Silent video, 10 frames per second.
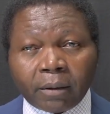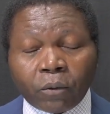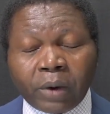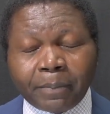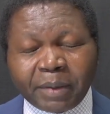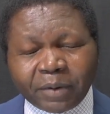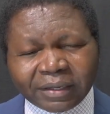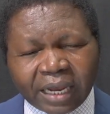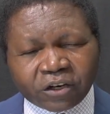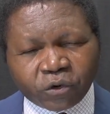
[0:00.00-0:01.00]
When people
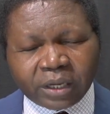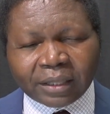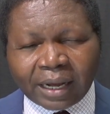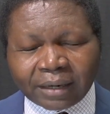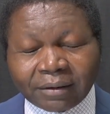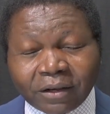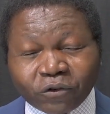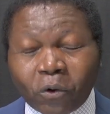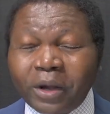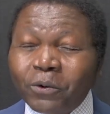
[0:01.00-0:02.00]
start doing that,
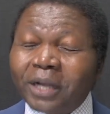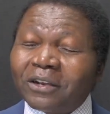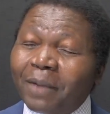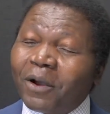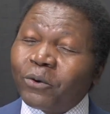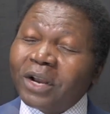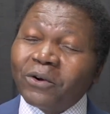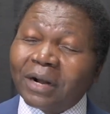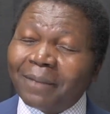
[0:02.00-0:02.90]
so when you were talking about ring road,